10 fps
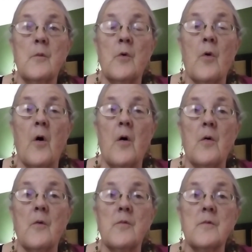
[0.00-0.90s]
We're
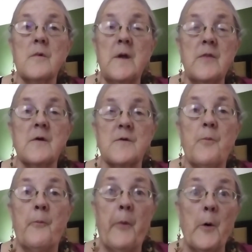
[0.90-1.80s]
all in this
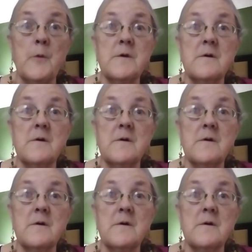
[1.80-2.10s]
boat